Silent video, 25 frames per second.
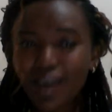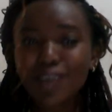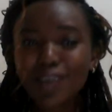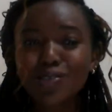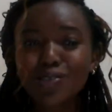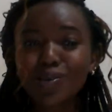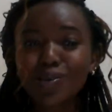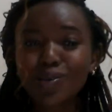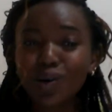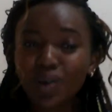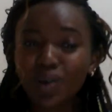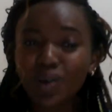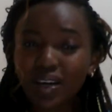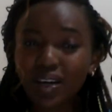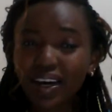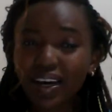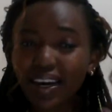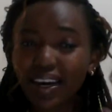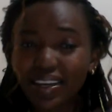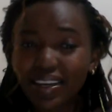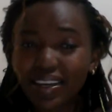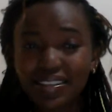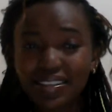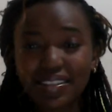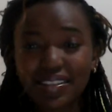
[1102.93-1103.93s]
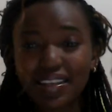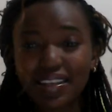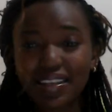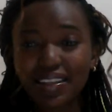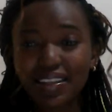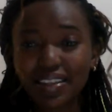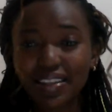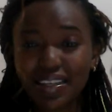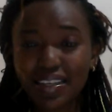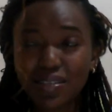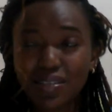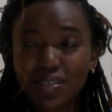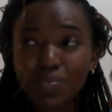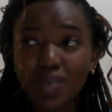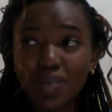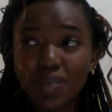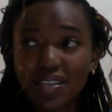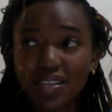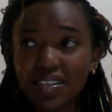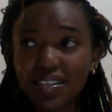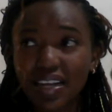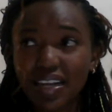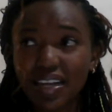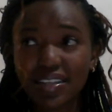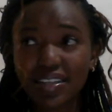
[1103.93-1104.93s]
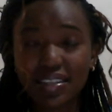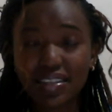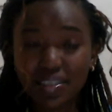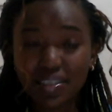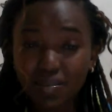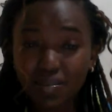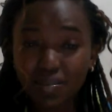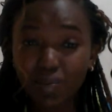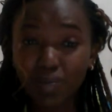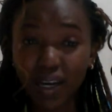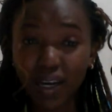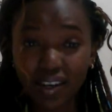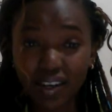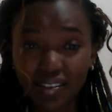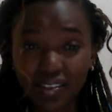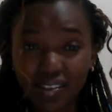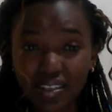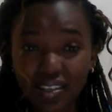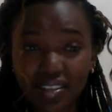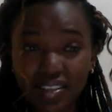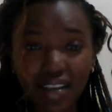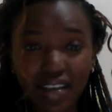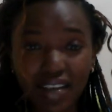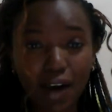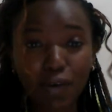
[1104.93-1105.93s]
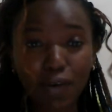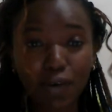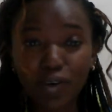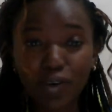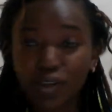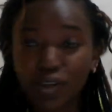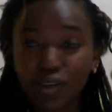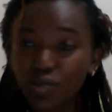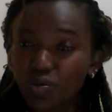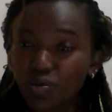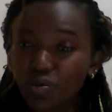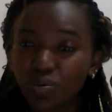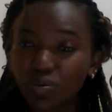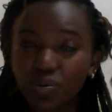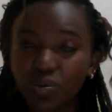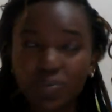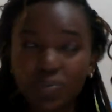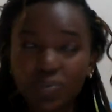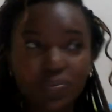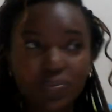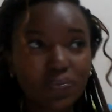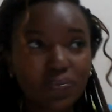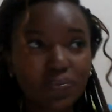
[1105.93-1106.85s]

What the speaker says: So guys, this means that these marriages are going to,